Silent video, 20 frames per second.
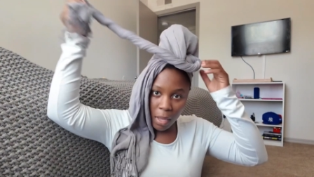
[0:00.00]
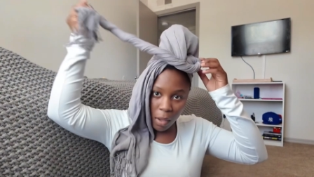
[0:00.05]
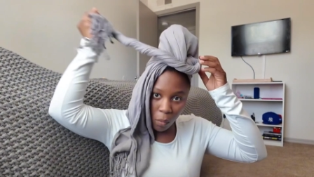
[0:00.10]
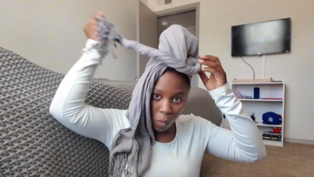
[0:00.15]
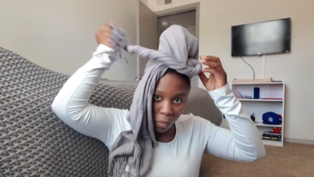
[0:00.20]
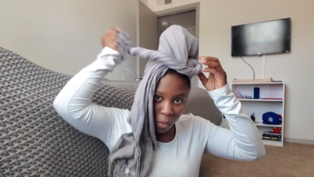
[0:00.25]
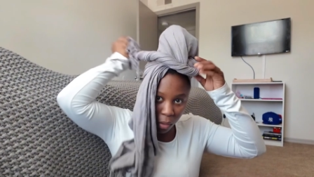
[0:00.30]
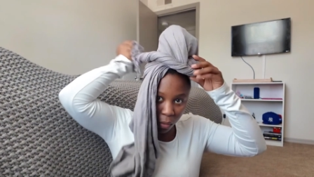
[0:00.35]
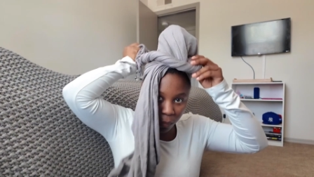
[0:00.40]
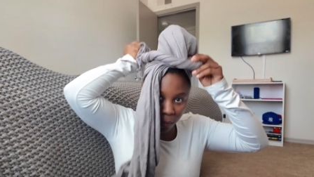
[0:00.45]
I
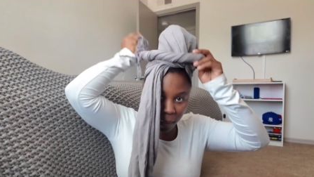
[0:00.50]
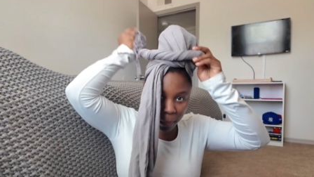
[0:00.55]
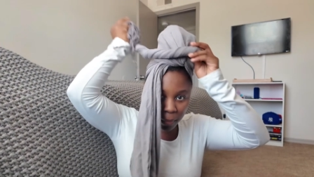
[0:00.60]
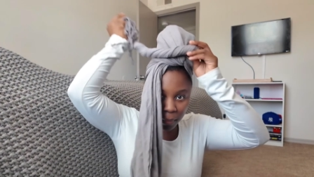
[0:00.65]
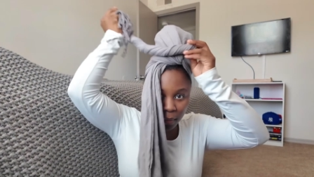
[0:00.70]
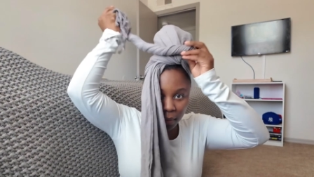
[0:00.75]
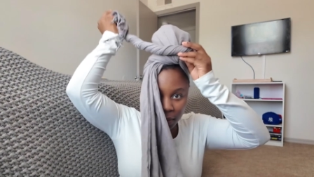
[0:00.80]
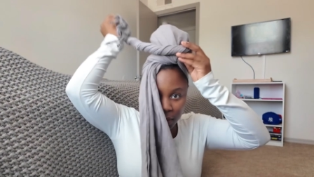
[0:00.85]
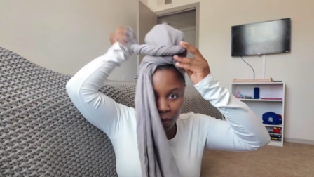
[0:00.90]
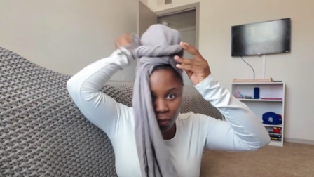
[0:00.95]
would wrap
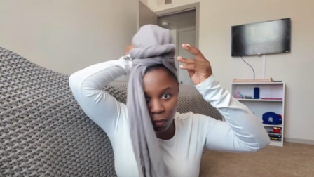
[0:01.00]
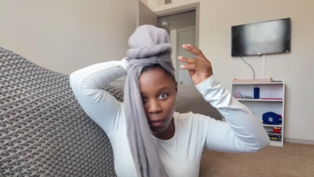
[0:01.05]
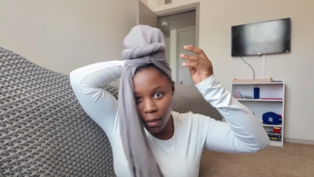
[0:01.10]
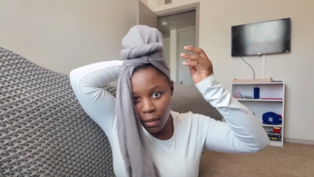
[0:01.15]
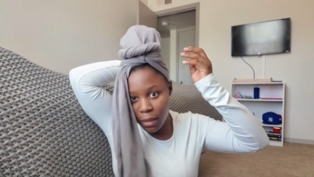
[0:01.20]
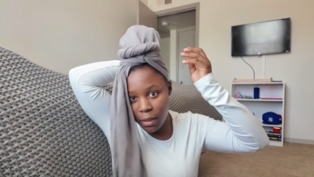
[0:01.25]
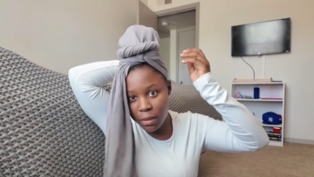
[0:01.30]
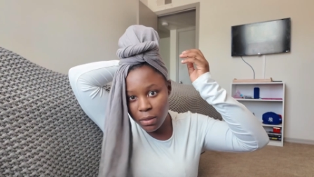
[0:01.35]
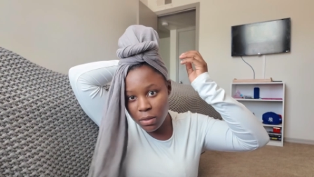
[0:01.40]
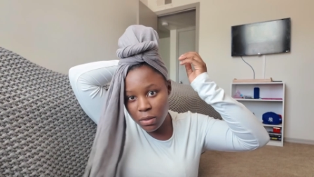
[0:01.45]
it this
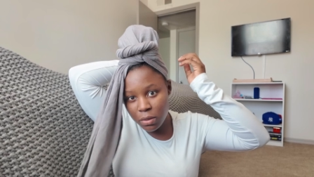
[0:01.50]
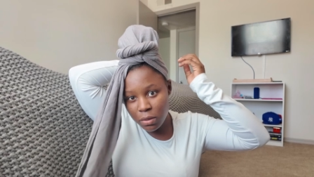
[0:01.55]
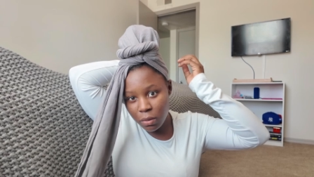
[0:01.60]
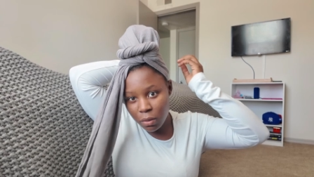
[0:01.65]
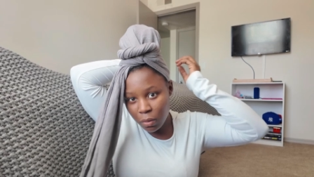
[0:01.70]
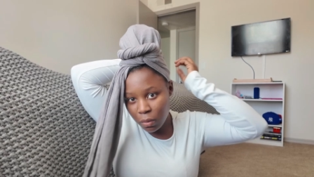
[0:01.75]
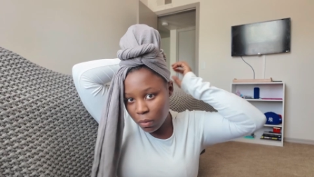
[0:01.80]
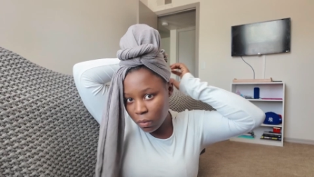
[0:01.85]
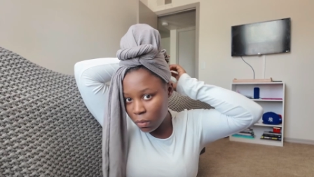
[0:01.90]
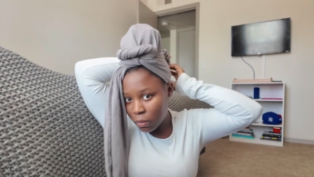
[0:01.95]
way, it just
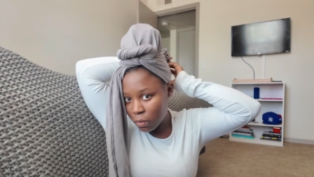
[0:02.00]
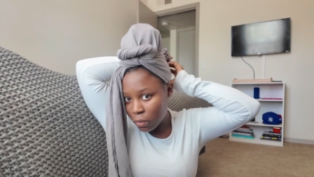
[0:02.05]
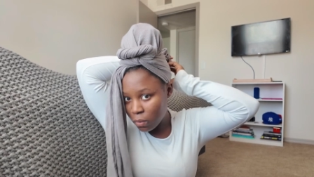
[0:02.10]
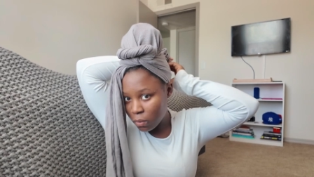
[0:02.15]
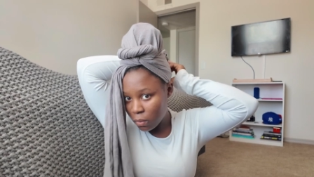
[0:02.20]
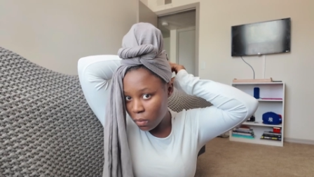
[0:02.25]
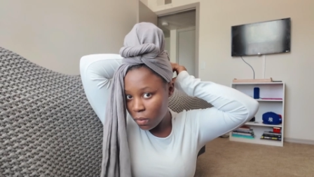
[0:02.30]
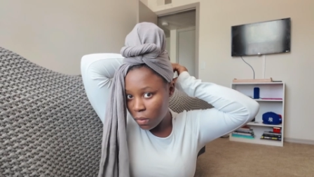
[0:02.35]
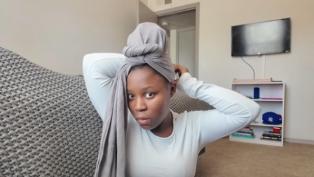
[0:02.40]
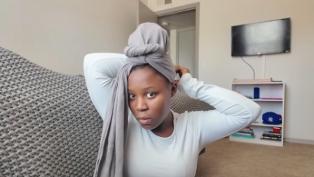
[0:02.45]
don't.
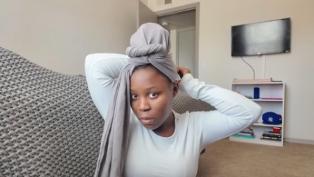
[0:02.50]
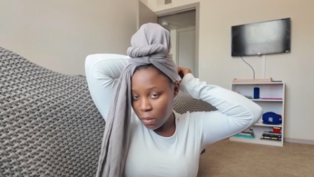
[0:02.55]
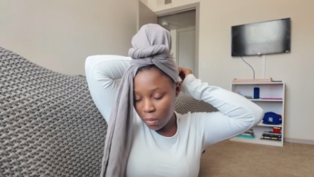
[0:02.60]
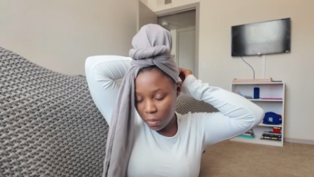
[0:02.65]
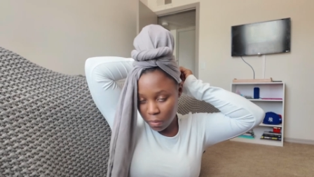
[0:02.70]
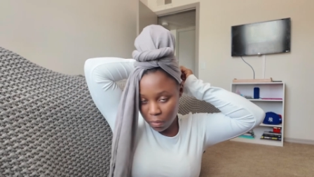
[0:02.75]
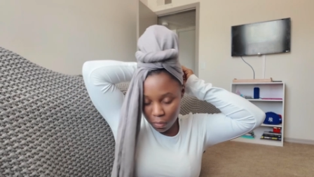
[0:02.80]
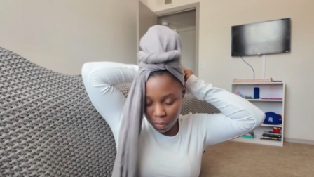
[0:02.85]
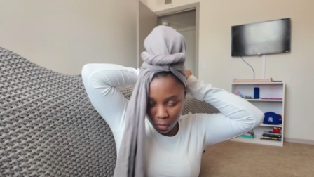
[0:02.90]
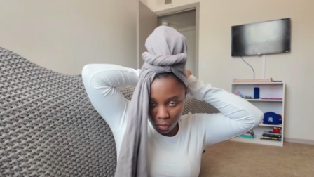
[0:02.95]

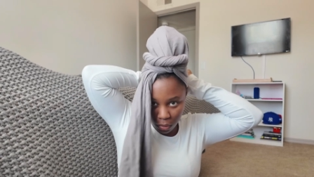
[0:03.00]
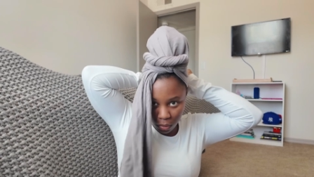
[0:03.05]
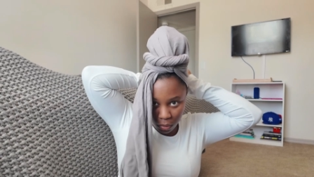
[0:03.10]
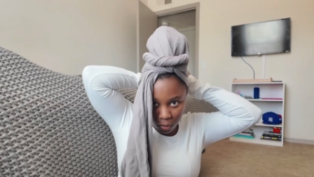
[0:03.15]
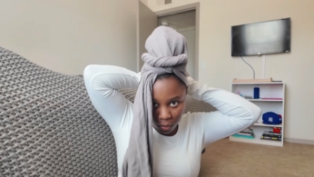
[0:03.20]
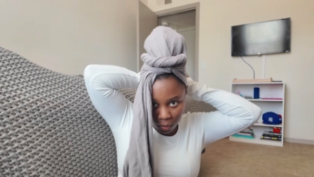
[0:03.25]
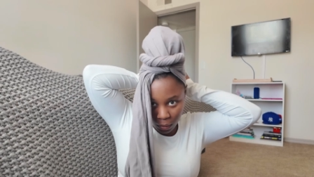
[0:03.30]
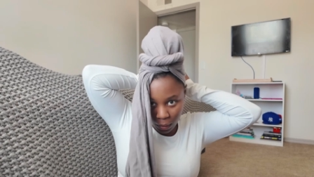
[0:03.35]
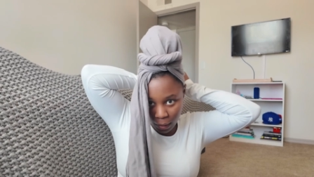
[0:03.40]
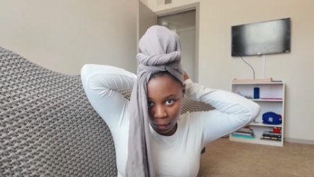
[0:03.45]

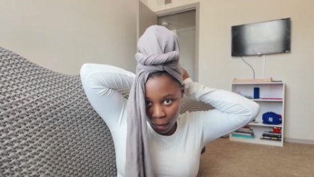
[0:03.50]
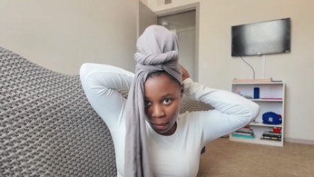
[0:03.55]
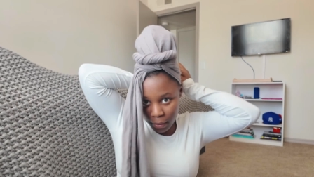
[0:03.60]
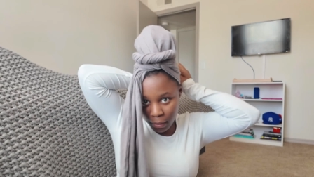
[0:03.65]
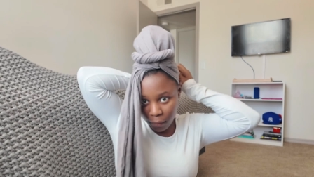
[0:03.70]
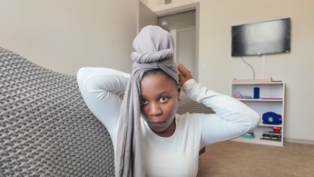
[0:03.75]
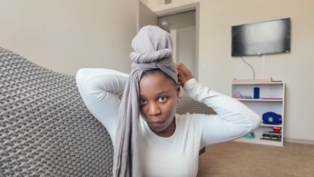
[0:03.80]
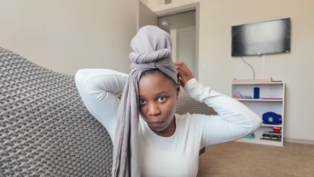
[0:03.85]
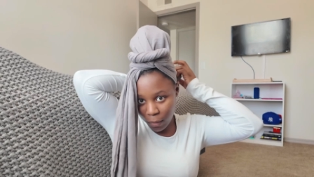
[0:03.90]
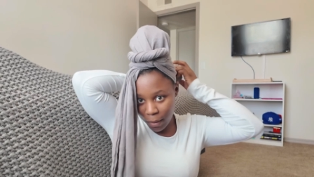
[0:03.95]
Like, I
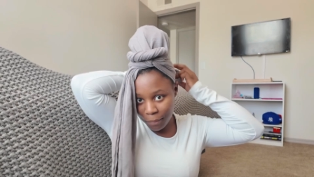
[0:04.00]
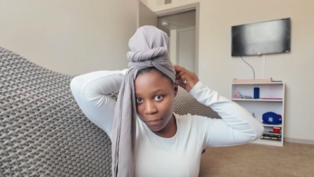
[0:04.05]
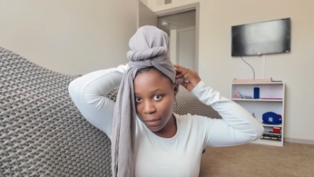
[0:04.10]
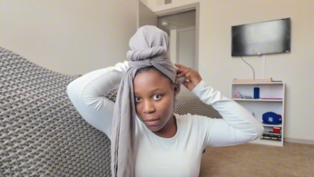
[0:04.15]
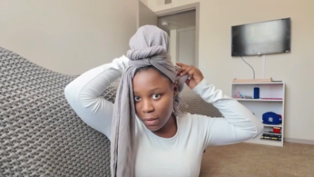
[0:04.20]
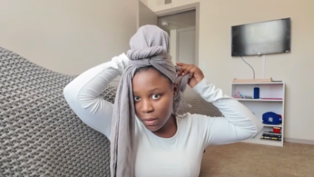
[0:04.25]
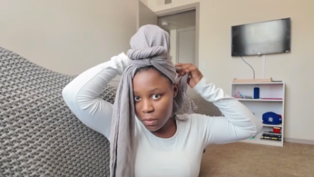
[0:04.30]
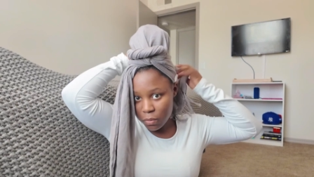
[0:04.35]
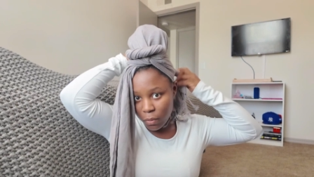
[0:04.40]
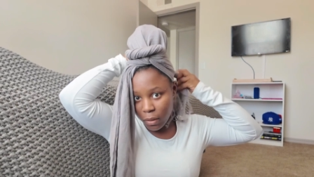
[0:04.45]
never wrapped it
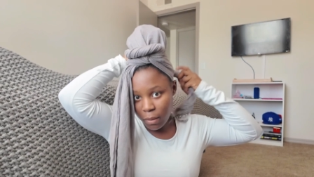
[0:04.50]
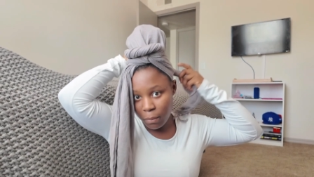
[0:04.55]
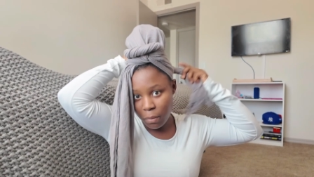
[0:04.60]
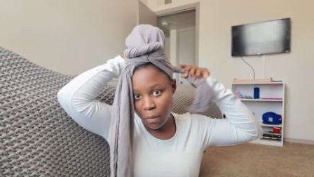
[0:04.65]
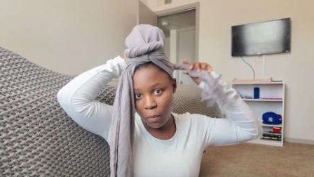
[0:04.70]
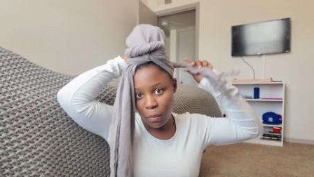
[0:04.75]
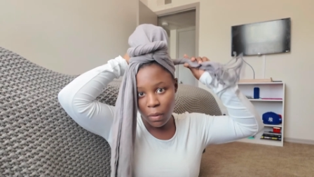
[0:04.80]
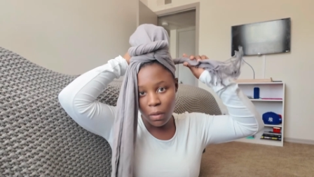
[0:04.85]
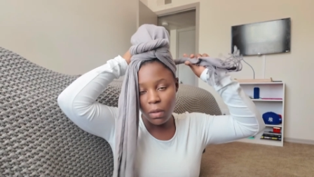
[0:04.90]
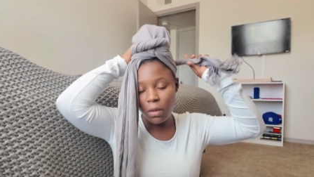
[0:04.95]
this way,
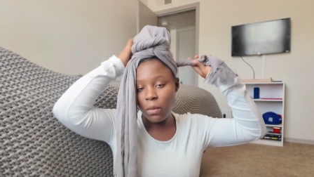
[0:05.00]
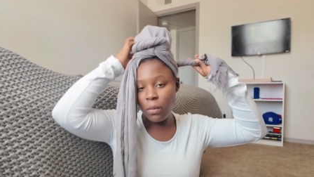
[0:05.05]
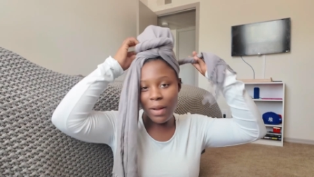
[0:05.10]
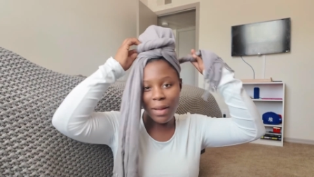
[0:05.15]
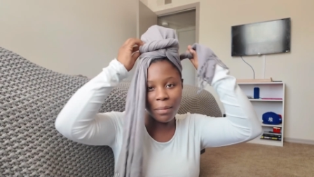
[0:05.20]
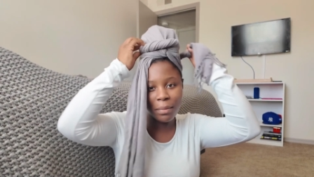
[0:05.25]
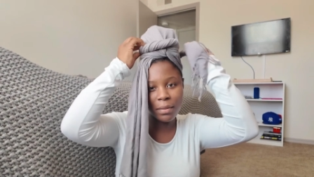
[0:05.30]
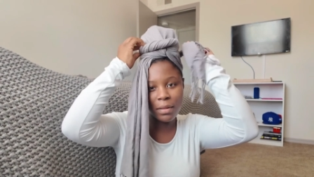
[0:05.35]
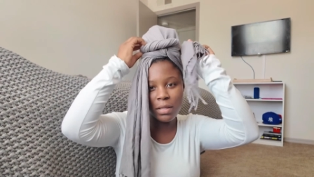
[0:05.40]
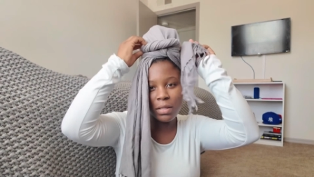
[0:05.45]
but we're gonna
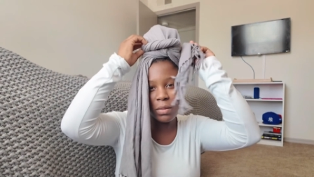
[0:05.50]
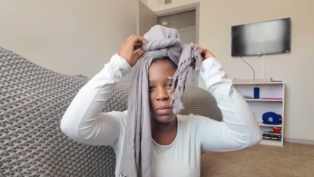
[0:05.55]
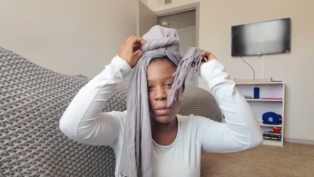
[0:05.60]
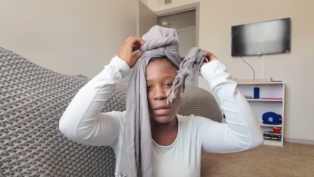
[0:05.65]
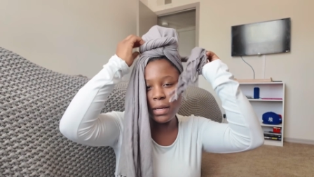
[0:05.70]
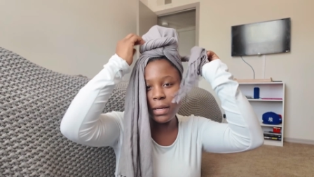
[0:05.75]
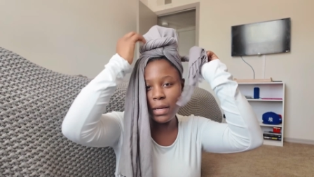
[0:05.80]
wrap it this way,